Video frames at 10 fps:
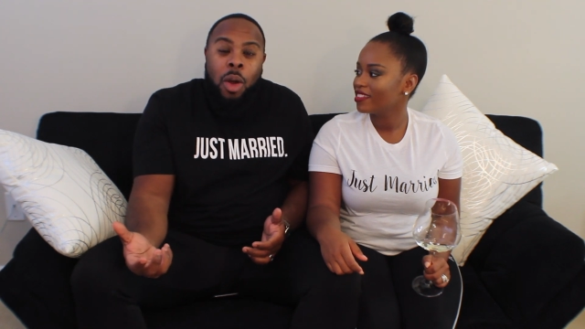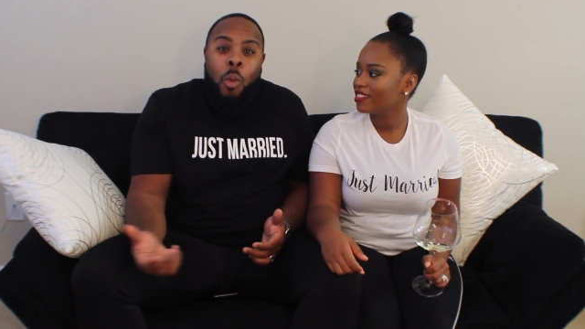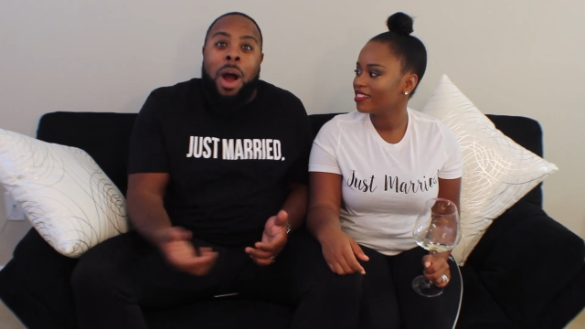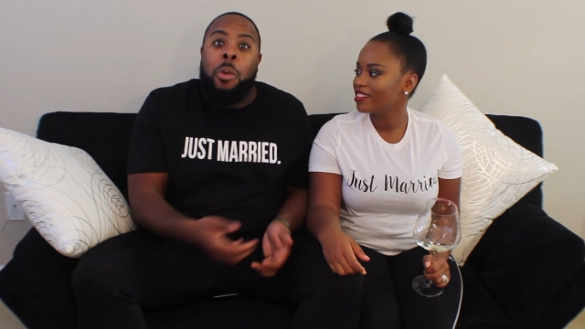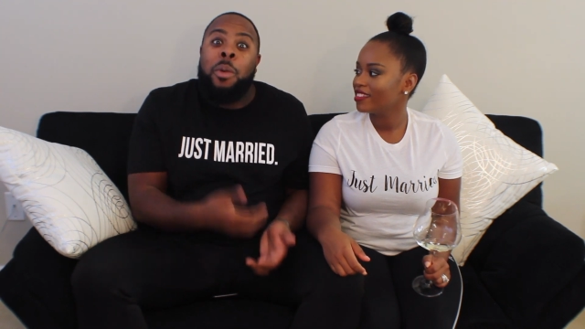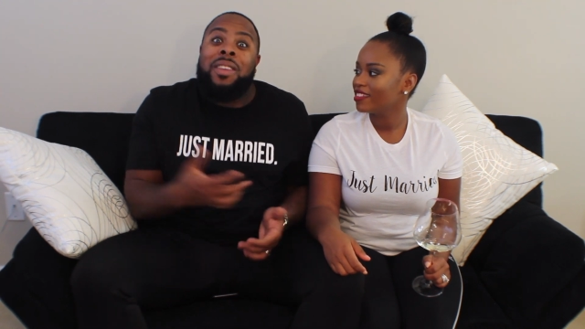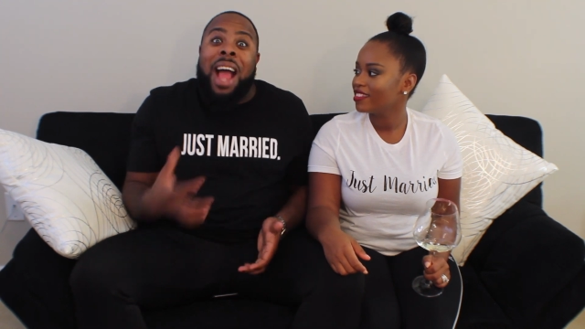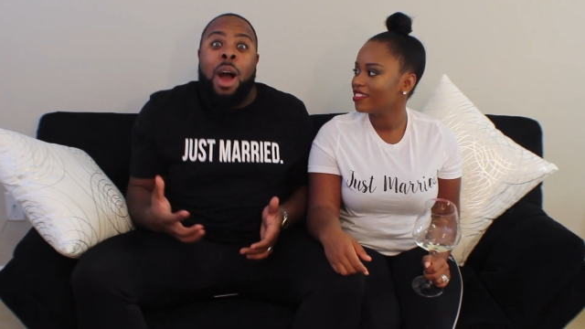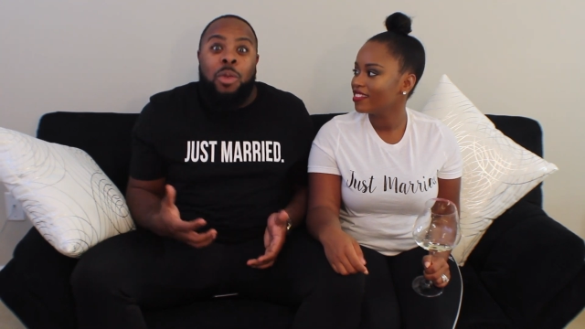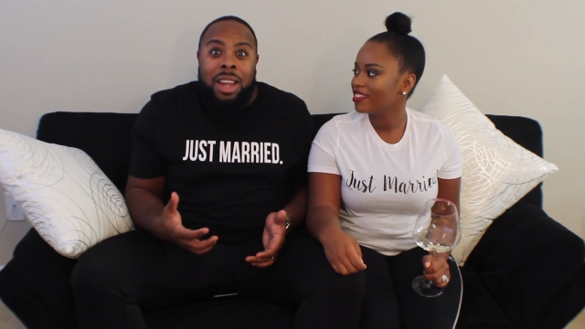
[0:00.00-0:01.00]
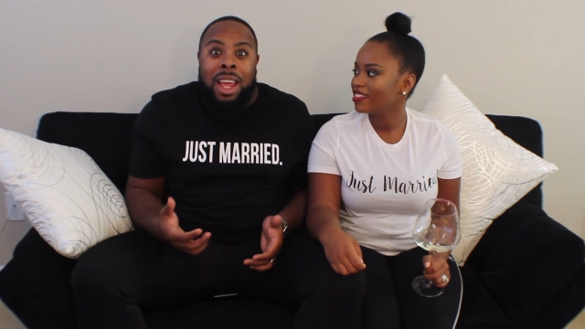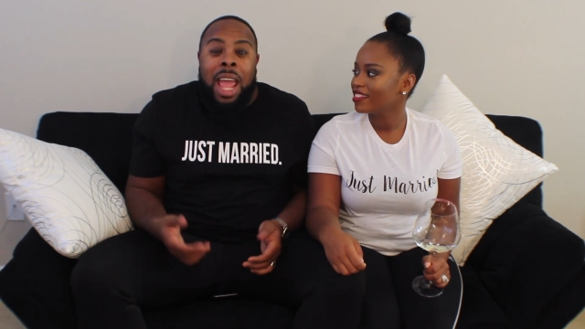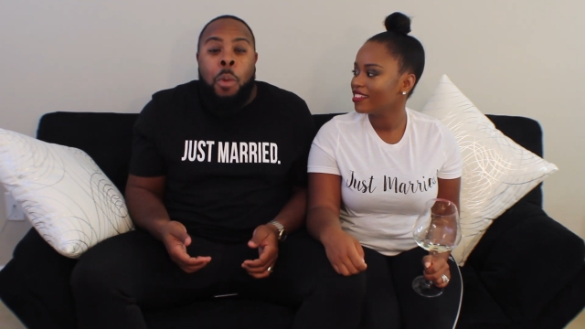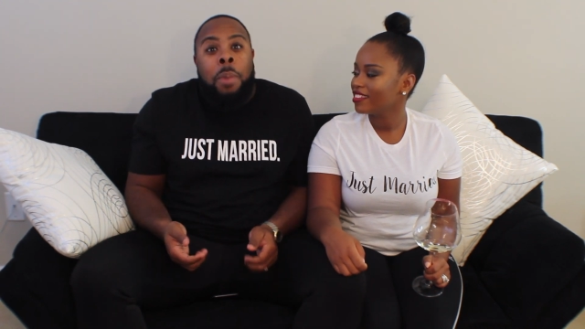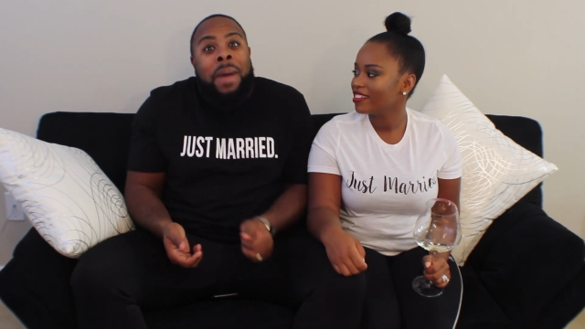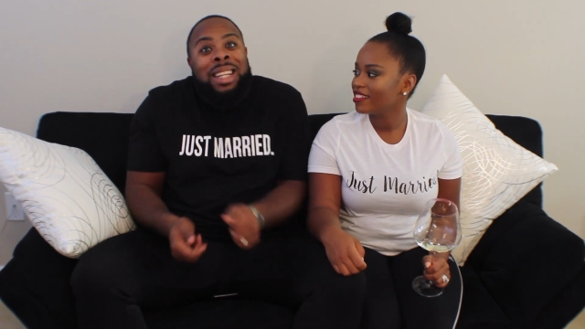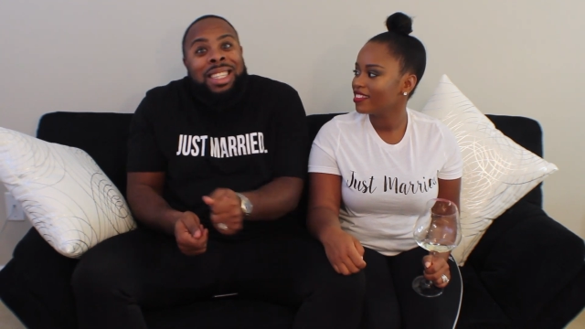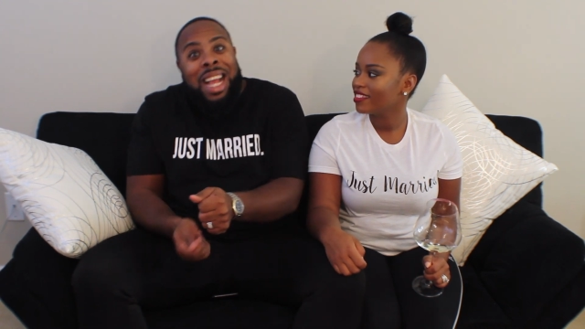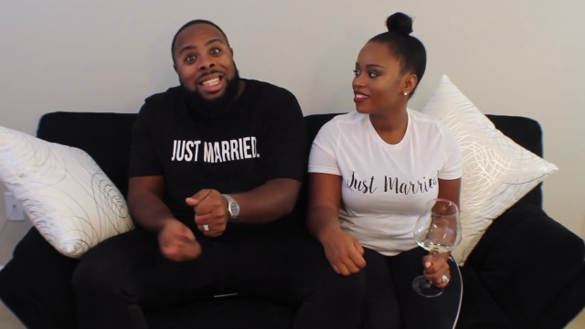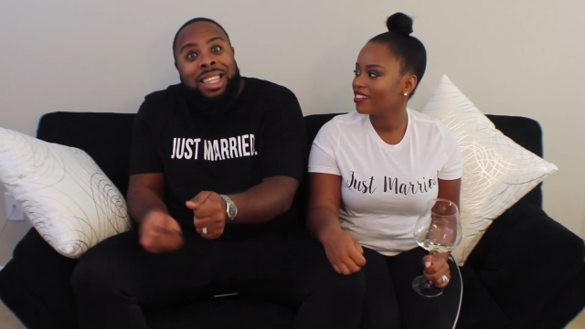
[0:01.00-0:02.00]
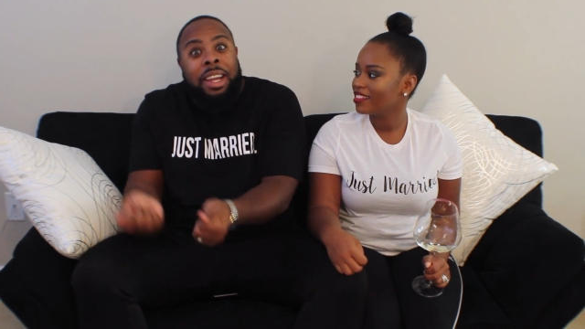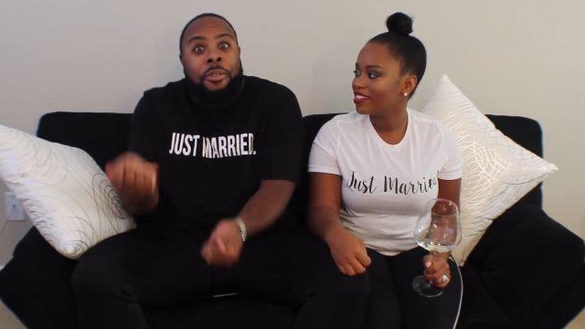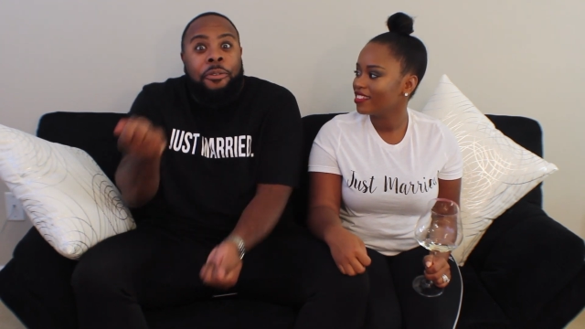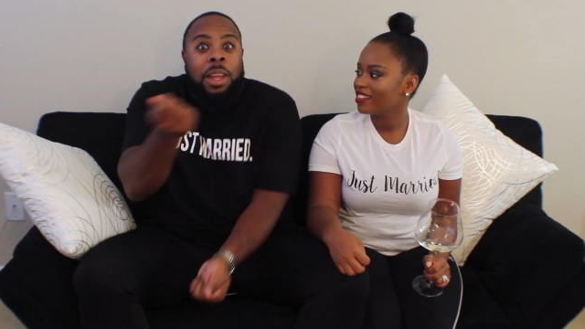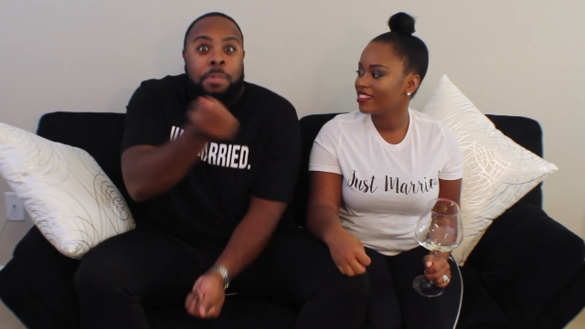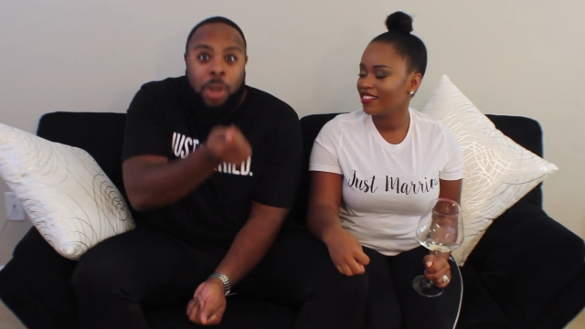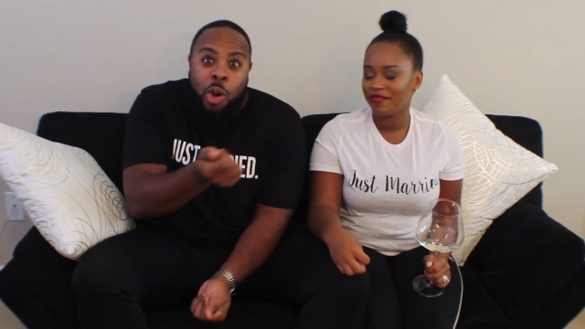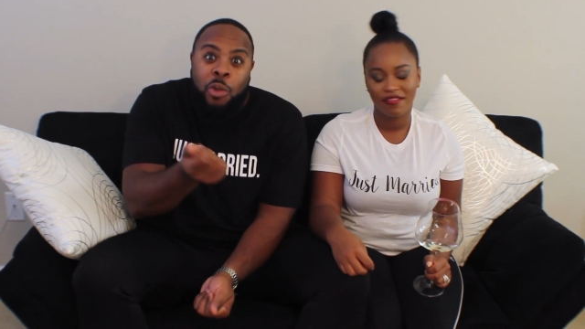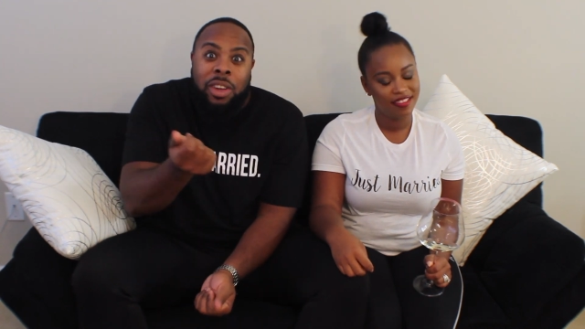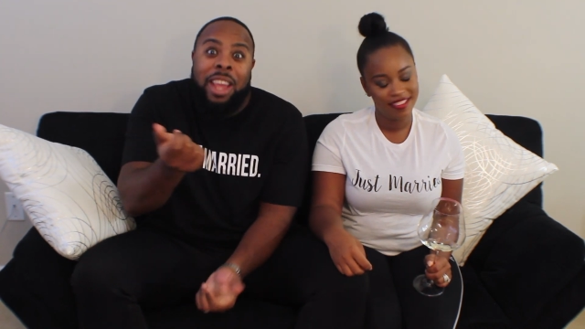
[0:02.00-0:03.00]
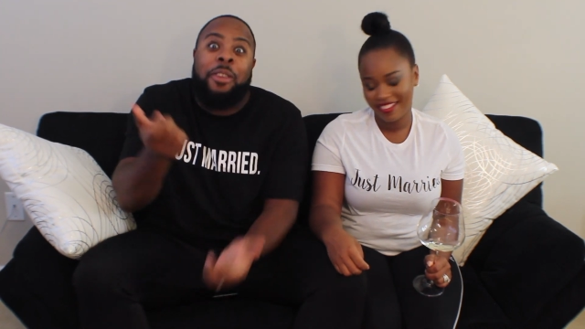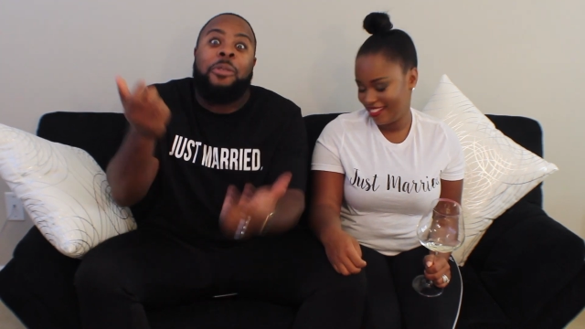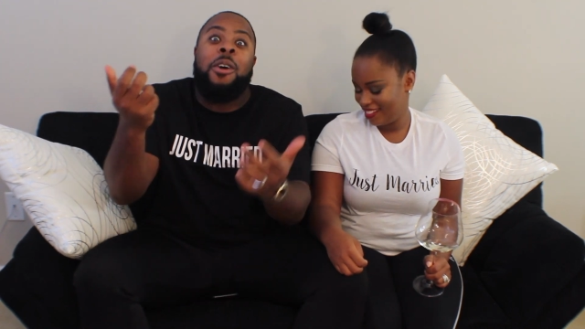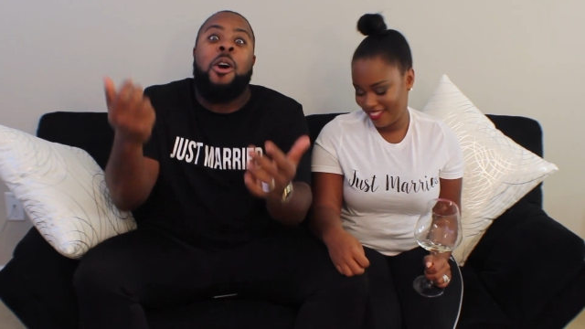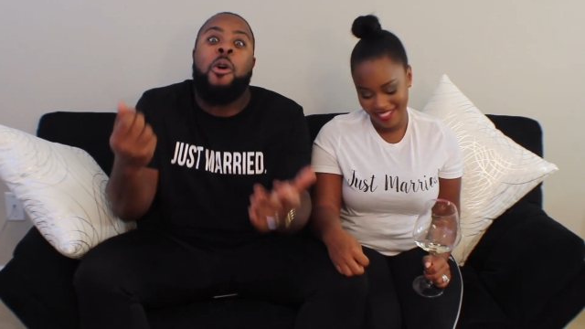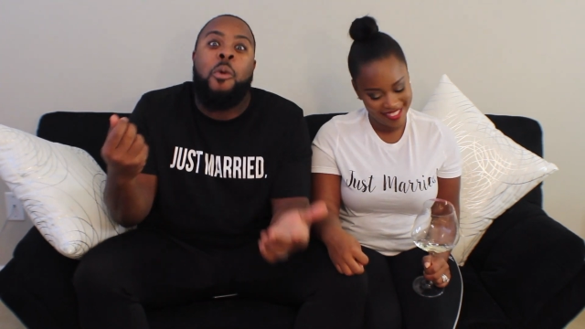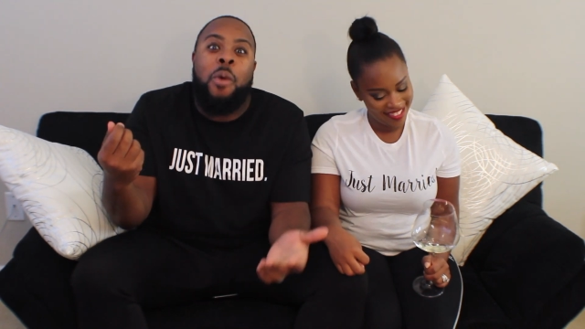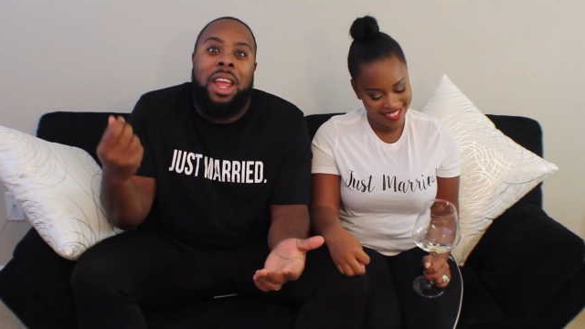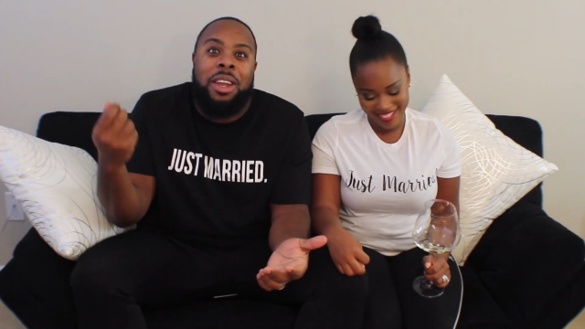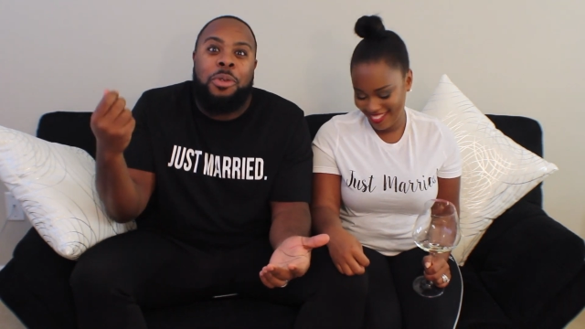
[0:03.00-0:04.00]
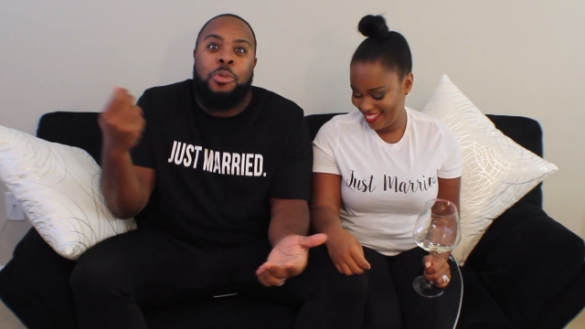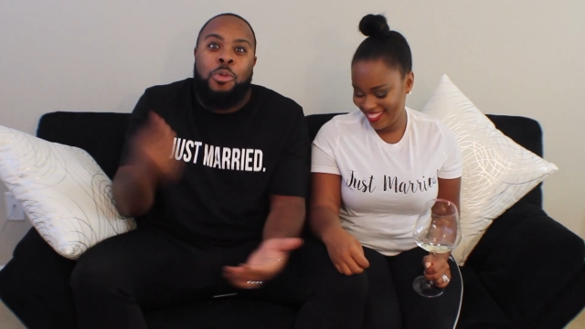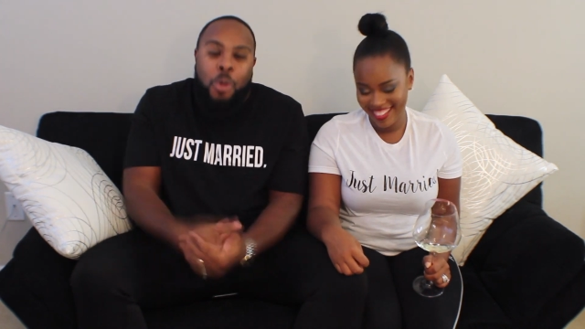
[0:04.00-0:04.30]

Speaker 1: while we was out there, and when my jet ski flipped over, his phone went in the